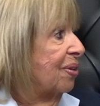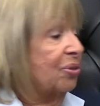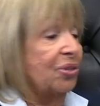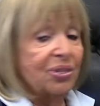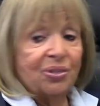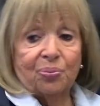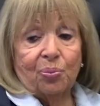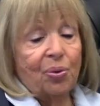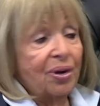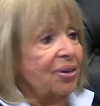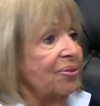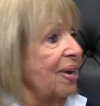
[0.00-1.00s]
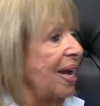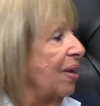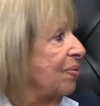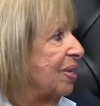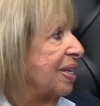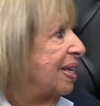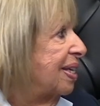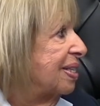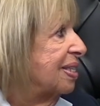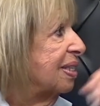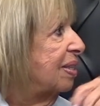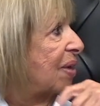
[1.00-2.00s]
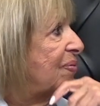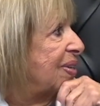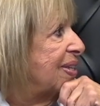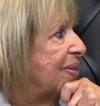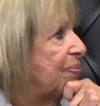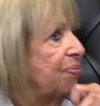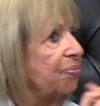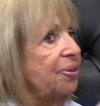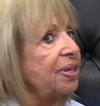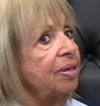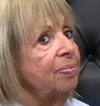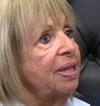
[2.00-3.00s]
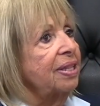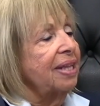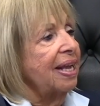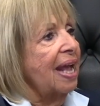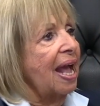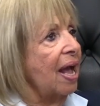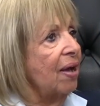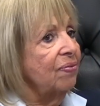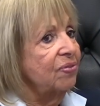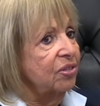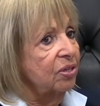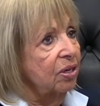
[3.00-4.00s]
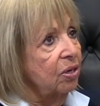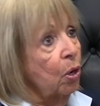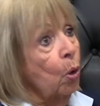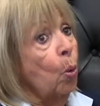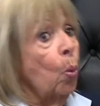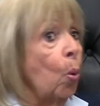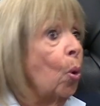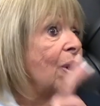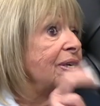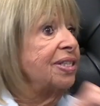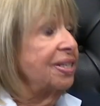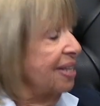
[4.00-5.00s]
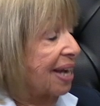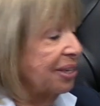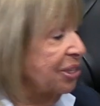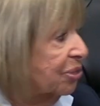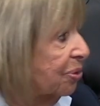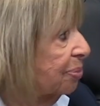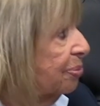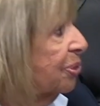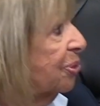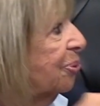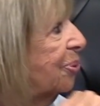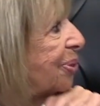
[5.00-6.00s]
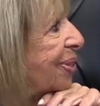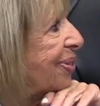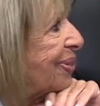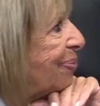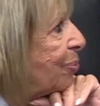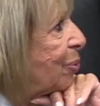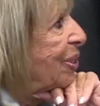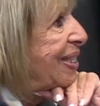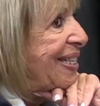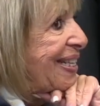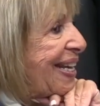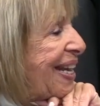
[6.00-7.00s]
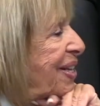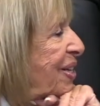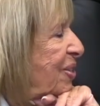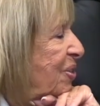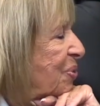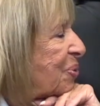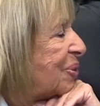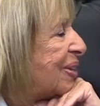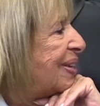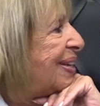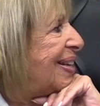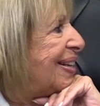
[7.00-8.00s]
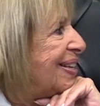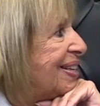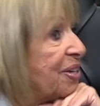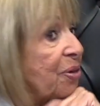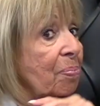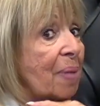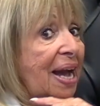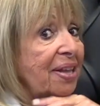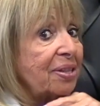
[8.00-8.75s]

just walk around. The kids love it, the freedom that they have to walk to the ice cream store, or walk to the candy store, by